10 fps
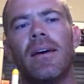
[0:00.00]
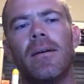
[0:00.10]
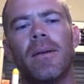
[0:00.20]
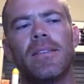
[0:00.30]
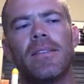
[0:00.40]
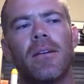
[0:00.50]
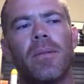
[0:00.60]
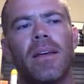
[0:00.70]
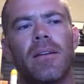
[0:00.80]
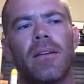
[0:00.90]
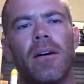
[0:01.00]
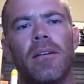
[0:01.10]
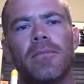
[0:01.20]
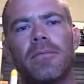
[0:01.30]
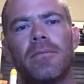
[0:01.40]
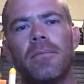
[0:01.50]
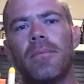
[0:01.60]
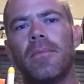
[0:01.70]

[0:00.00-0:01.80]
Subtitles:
I started playing golf